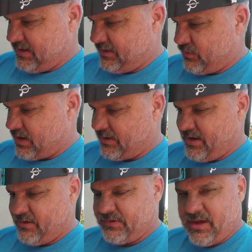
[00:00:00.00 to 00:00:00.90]
the water
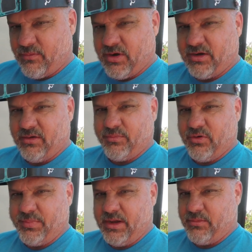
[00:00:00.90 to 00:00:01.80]
heater stopped working on
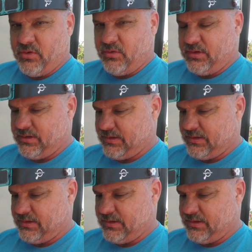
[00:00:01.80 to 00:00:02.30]
propane mode,